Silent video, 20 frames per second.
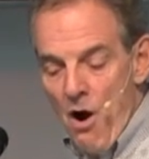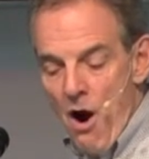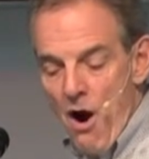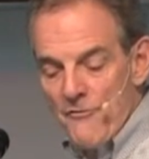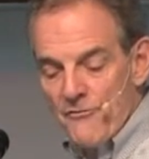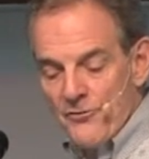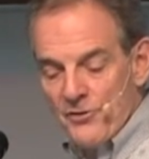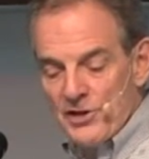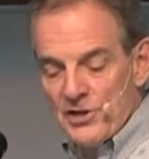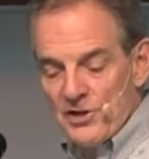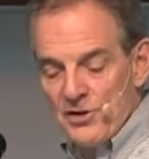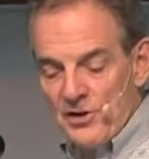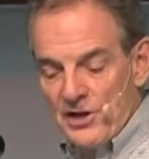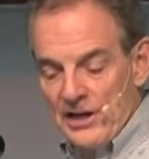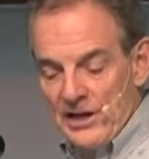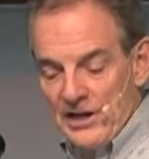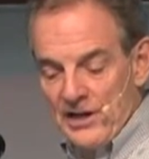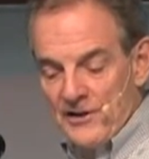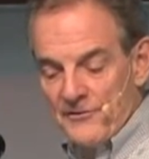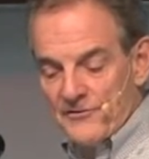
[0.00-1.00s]
offering your
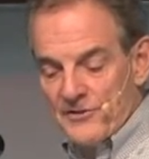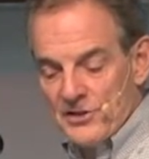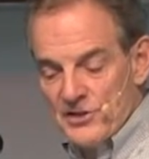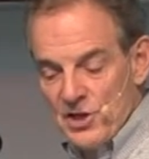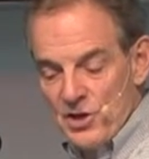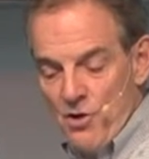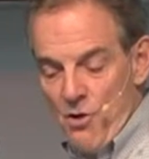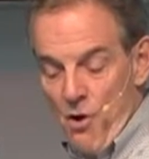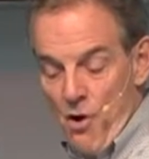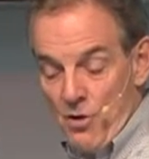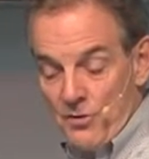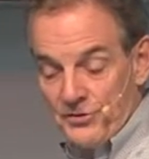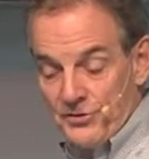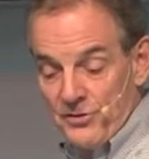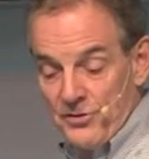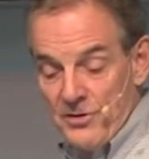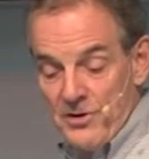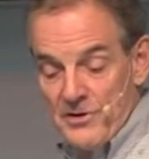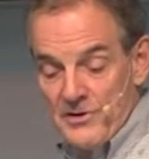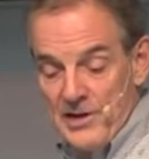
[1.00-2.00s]
gift at the
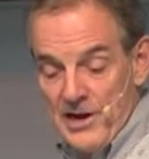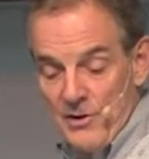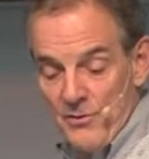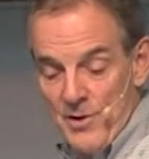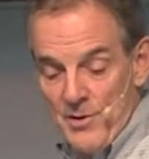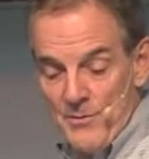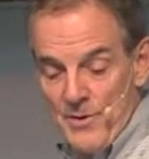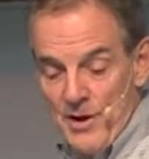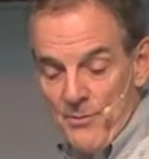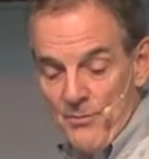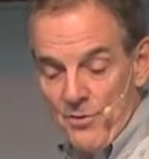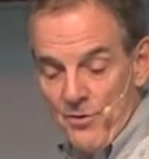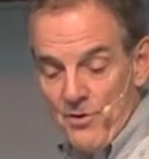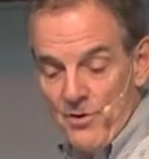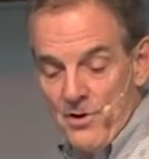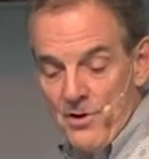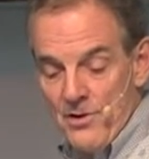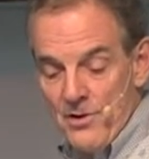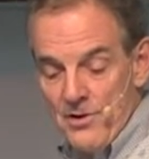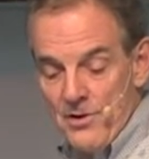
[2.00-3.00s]
altar and there
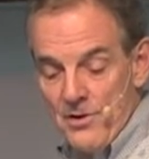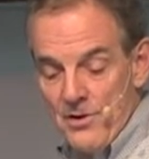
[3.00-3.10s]
remember